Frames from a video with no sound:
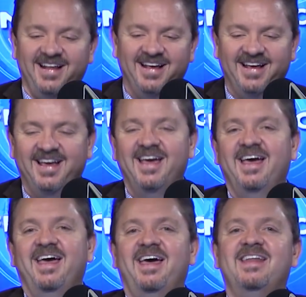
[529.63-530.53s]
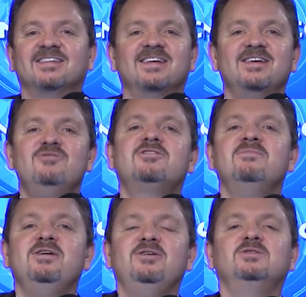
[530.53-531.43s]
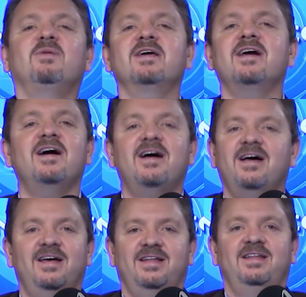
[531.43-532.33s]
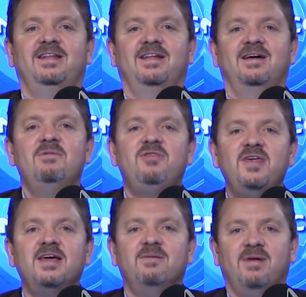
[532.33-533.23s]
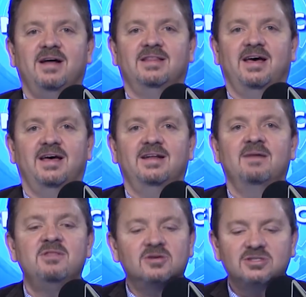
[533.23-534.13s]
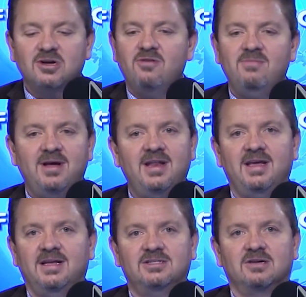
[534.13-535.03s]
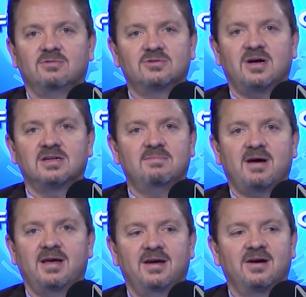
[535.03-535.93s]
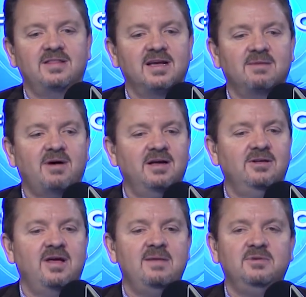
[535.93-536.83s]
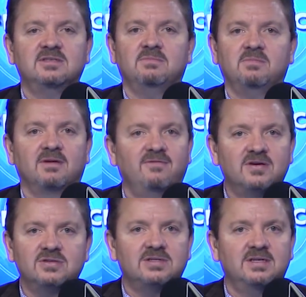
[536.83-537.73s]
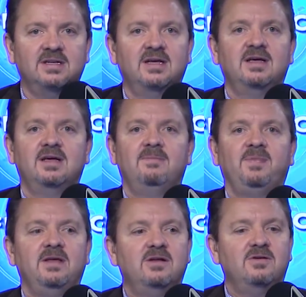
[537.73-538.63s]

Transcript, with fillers: Right? and it's like you can be used by God. I mean, think about that. I mean, there's so many generals talked about here. I think about you know Aimee Semple McPherson, you know